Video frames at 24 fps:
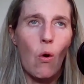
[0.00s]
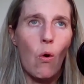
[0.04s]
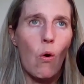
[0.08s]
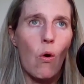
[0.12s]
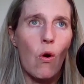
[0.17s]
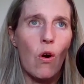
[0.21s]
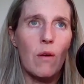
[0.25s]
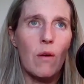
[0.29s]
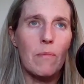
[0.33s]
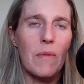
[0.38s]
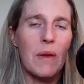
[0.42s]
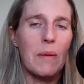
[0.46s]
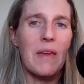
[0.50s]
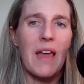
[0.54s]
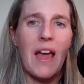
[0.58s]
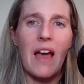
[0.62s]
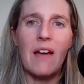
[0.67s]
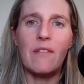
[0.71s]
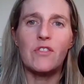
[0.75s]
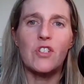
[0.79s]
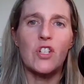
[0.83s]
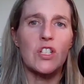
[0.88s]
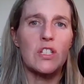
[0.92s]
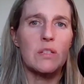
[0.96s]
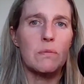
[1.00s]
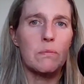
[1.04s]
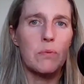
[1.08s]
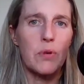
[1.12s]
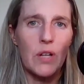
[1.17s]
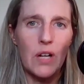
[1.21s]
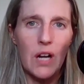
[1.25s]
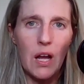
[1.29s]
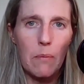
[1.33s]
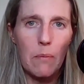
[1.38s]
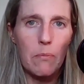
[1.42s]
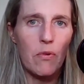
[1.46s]
or maybe have just
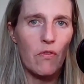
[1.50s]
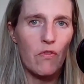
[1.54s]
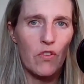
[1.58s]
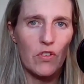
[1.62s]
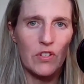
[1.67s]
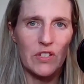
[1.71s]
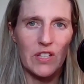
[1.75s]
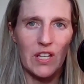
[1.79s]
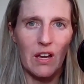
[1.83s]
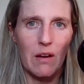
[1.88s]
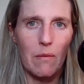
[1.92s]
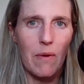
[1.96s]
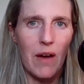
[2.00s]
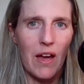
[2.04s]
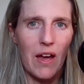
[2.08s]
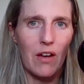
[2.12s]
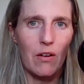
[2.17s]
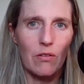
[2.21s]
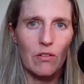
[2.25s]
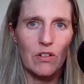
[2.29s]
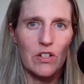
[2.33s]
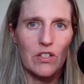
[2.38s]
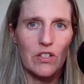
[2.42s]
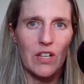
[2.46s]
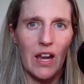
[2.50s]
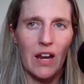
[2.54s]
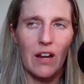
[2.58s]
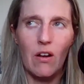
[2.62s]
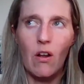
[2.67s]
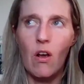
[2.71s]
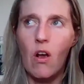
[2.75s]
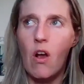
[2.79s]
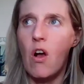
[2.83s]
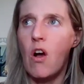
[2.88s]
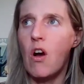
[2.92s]
put up a for sale by owner sign.